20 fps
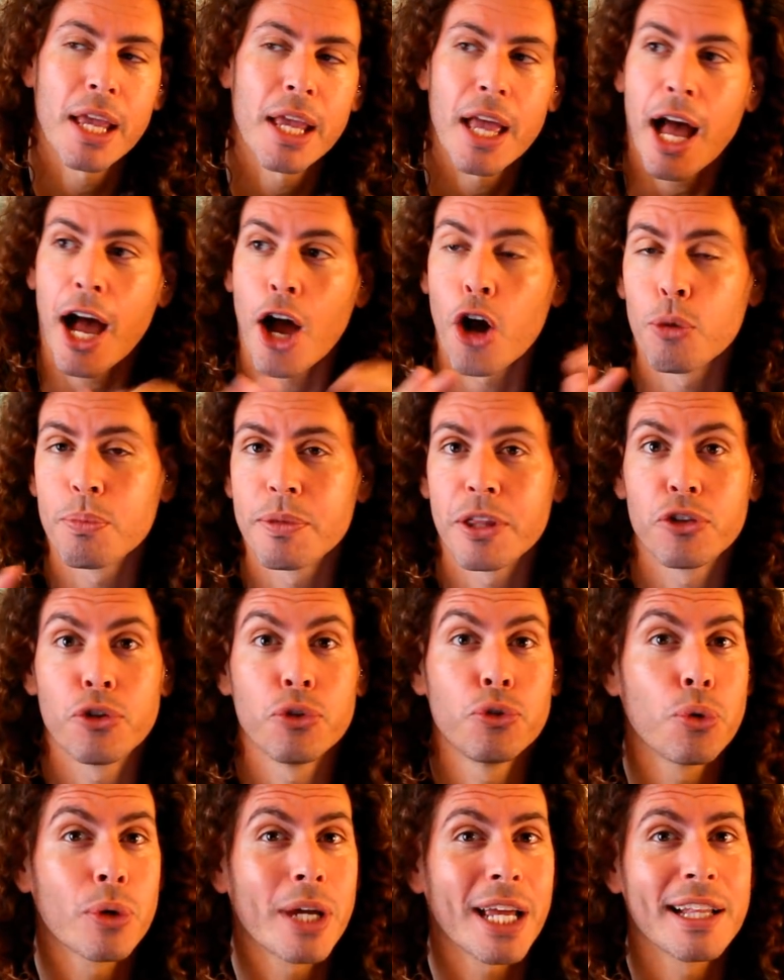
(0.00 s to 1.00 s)
I hope that you
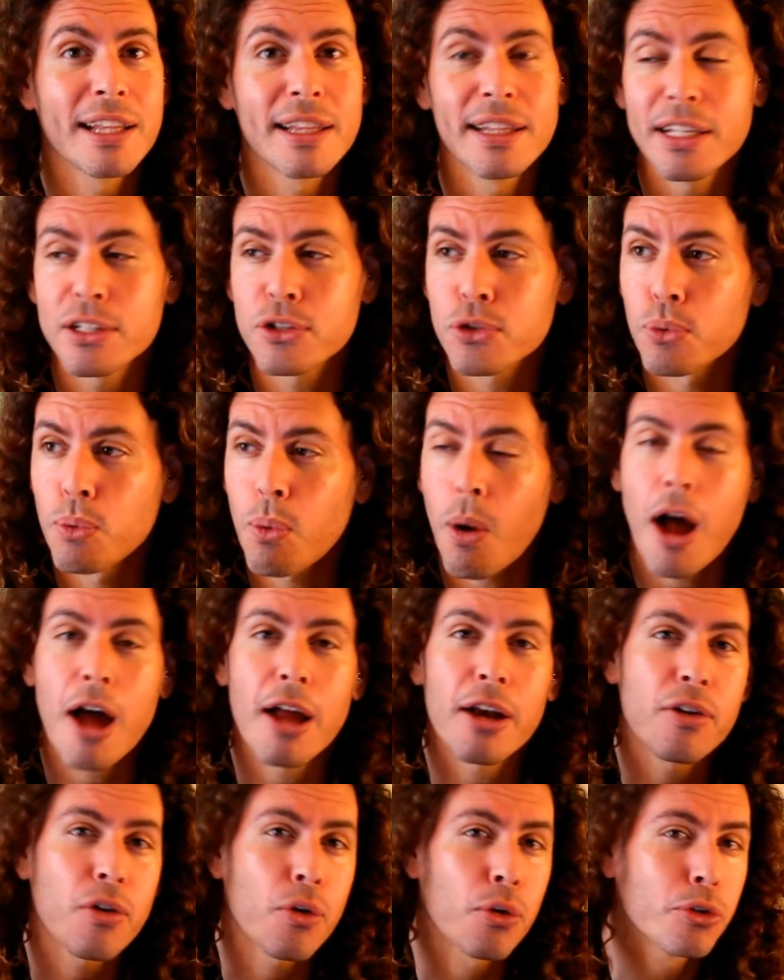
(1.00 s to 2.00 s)
took at least
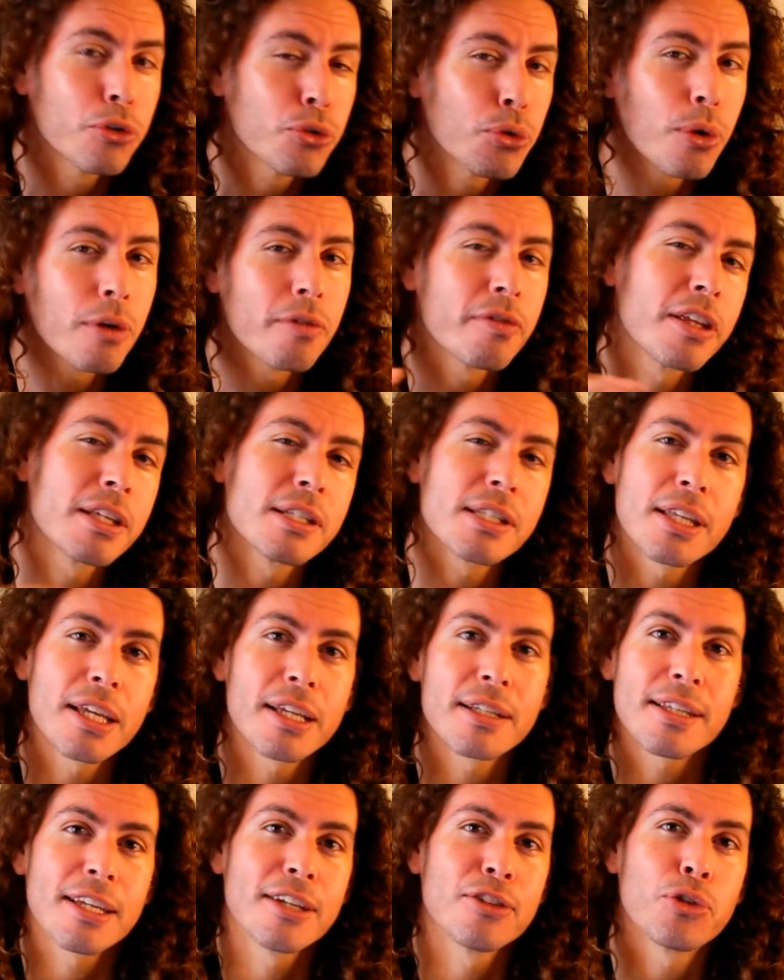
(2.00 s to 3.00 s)
1 or 2 of these things
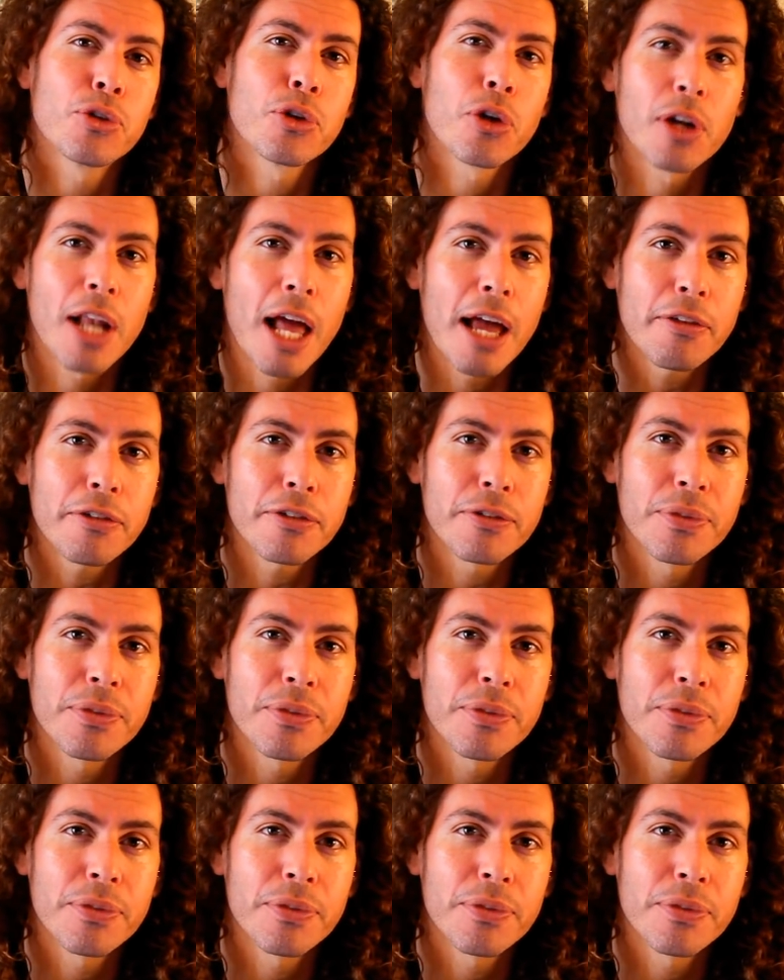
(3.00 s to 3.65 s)
into your life.